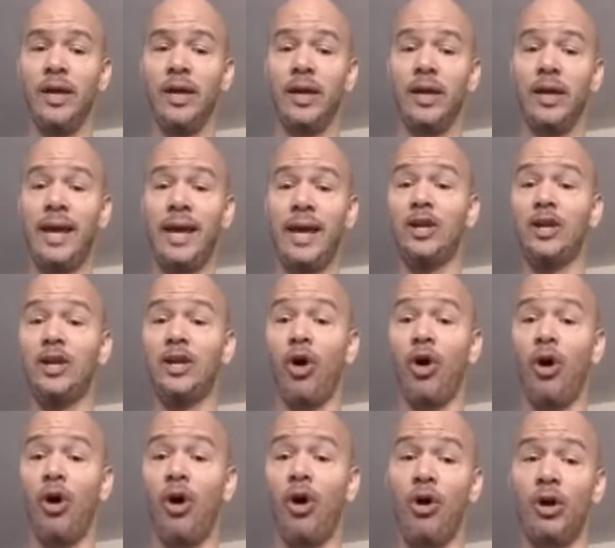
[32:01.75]
can
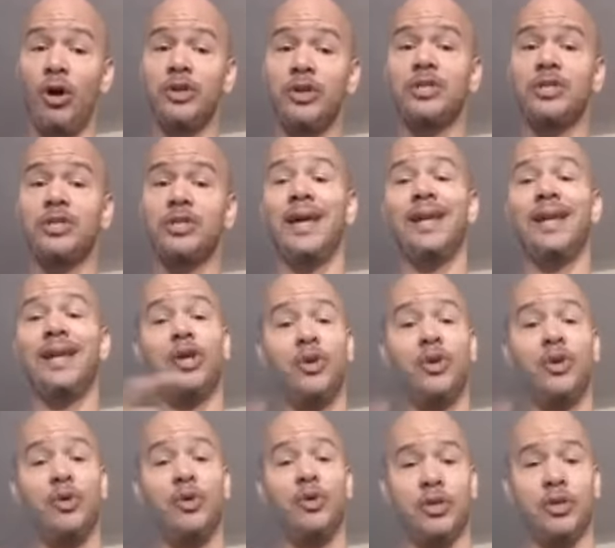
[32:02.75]
cause an acute
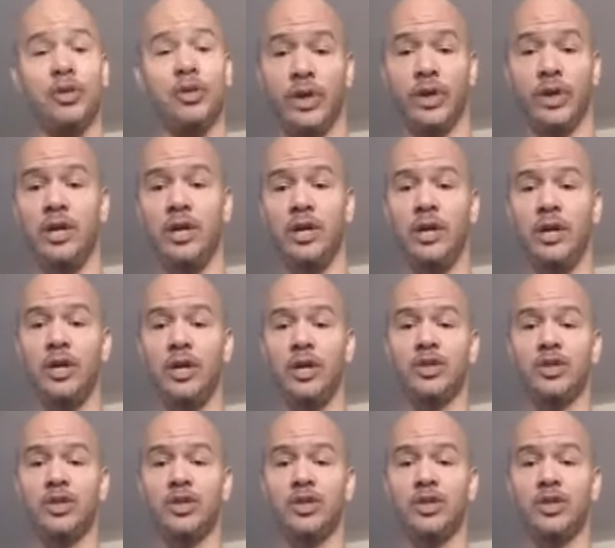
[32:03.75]
injury. So